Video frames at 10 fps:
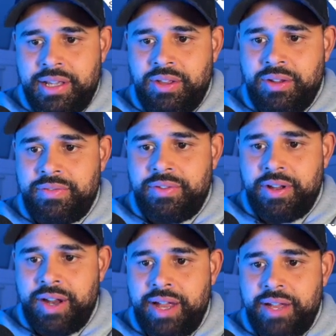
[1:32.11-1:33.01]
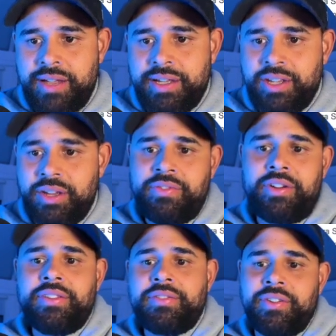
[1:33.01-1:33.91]
look for like
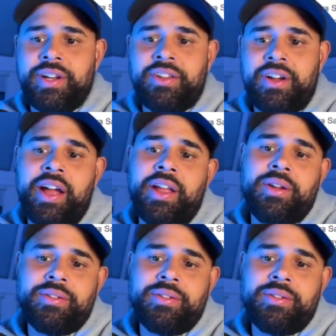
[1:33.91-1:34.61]
thefont3.io.